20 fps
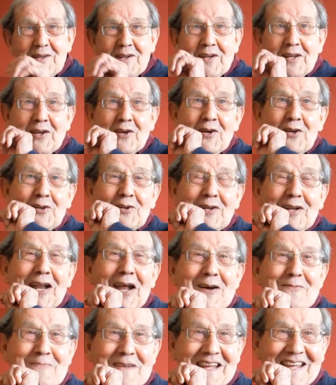and he hurled it
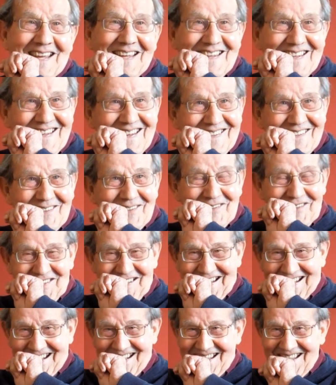at me, you
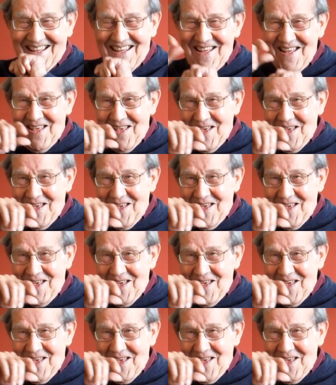see.